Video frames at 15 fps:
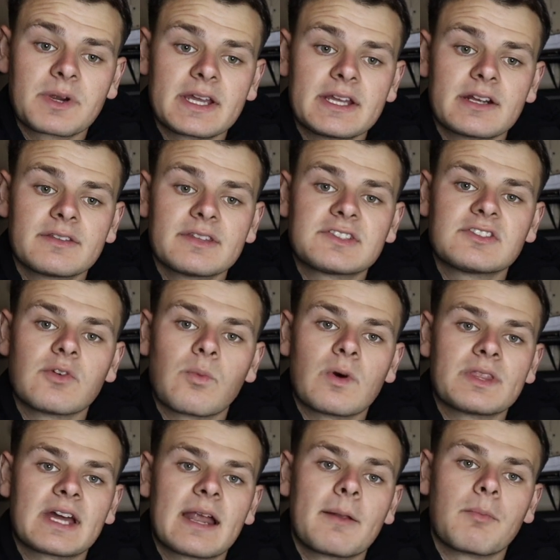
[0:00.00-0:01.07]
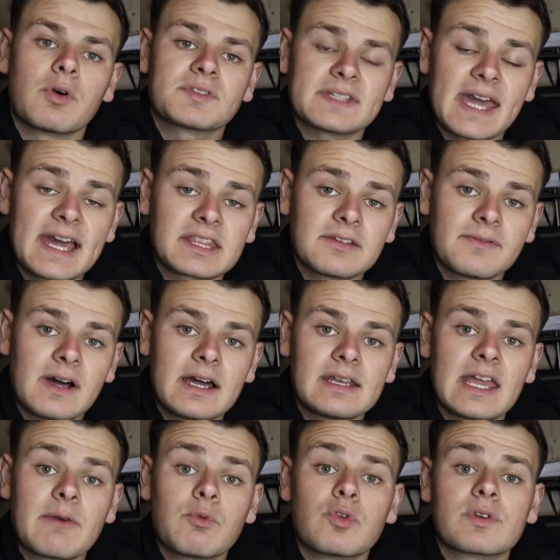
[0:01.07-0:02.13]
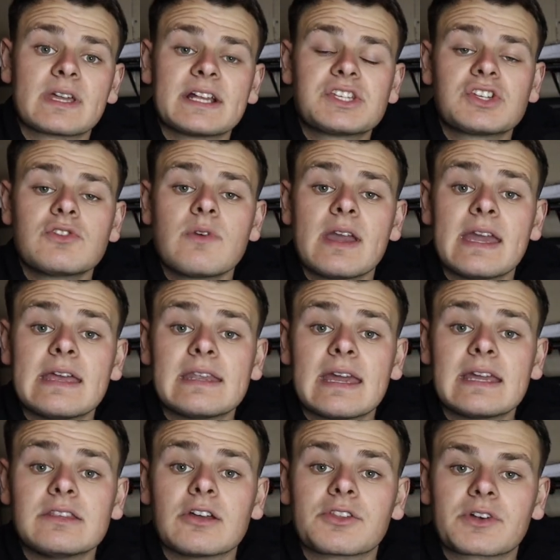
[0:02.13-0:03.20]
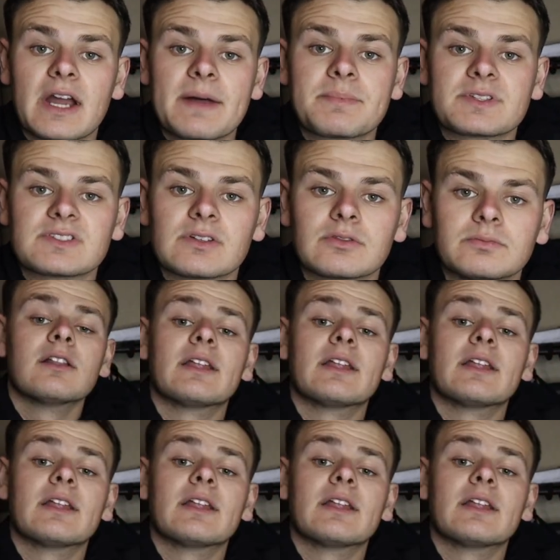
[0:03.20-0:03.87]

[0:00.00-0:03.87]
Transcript: right here. This is the one that I'm most active on, and we'll get you in another episode.